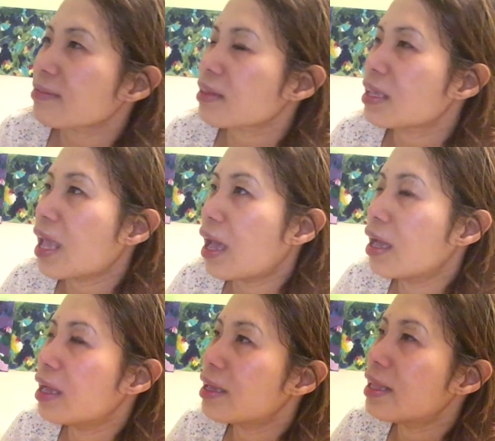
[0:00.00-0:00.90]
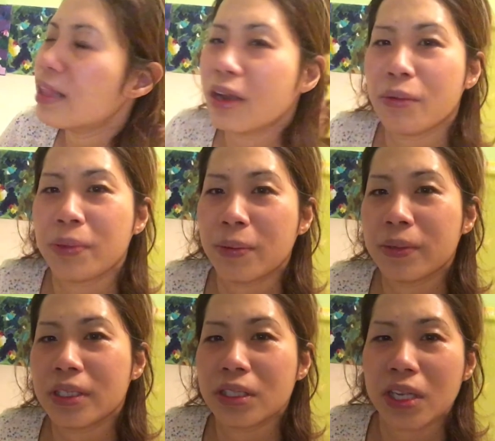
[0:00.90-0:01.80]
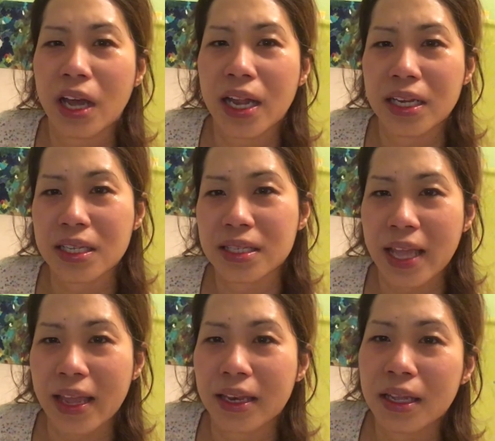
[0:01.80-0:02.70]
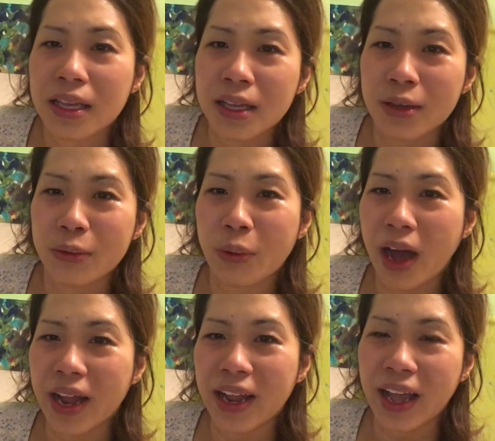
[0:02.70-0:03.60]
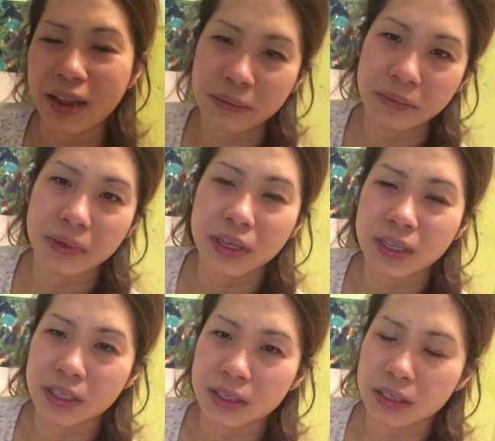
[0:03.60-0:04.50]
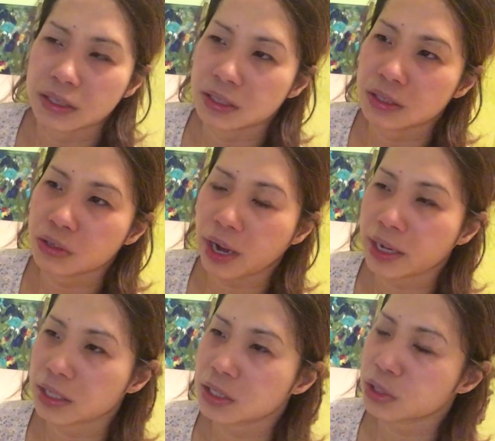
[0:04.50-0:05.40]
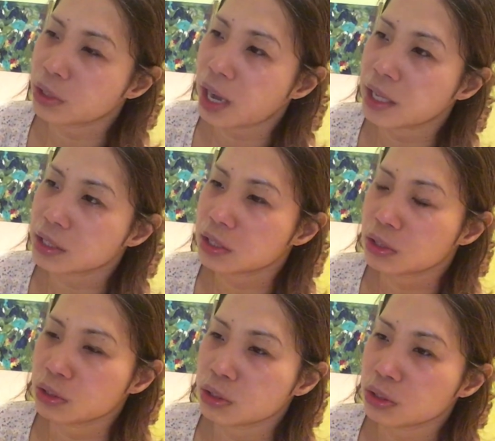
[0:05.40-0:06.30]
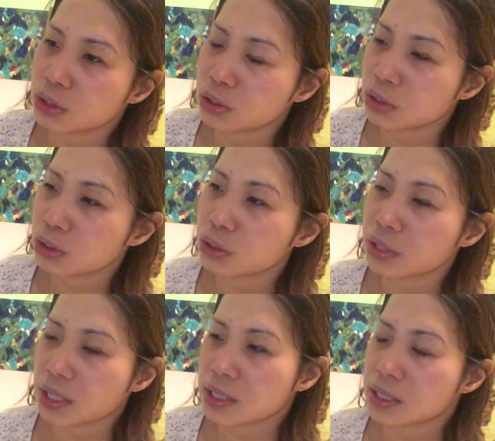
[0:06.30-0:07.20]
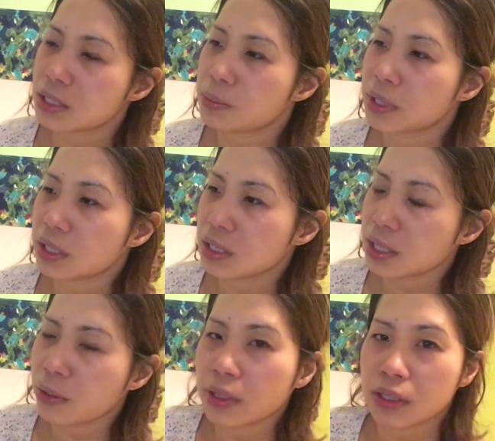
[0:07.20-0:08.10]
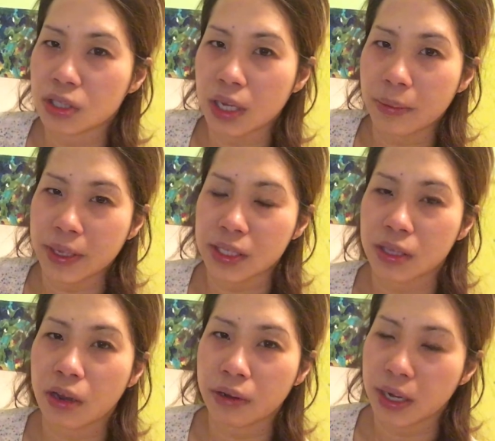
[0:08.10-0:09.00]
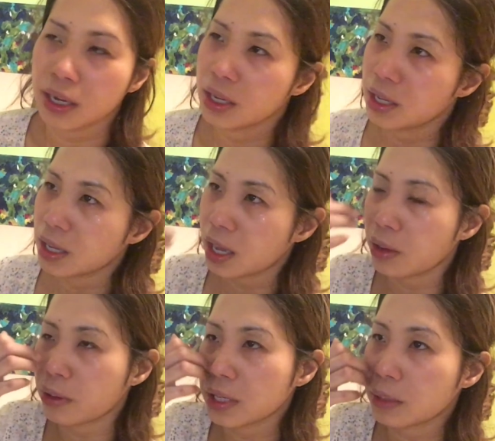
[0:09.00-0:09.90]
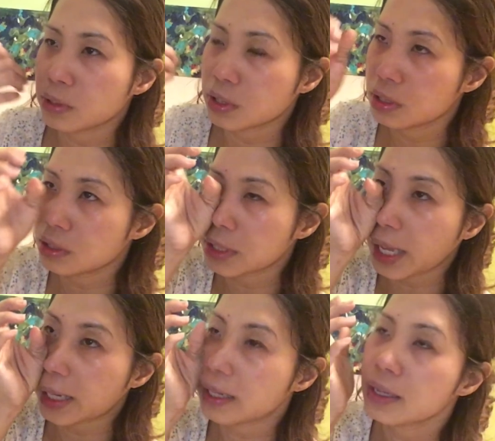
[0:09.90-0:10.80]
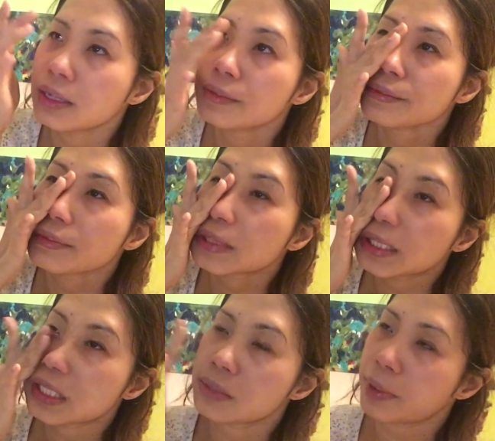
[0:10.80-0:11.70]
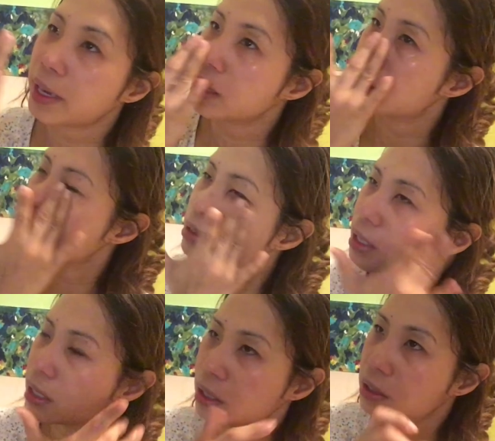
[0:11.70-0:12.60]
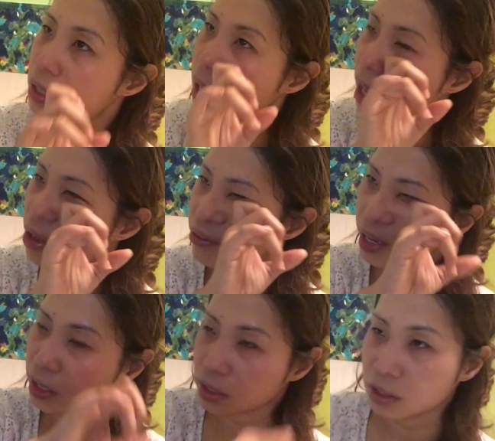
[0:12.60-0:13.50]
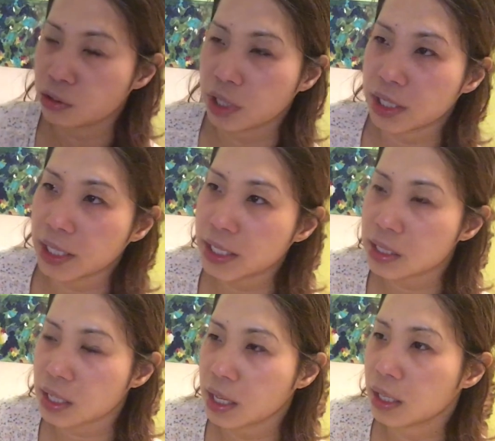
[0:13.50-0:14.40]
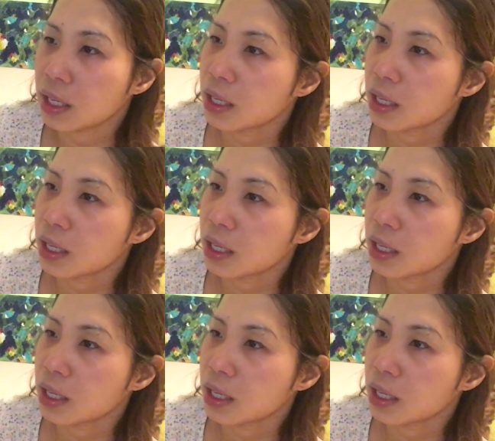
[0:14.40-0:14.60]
Yeah, a lot of people do not understand why I'm trying so hard to do this. It's because I want to share my story. I want them to know that despite having 3 kids and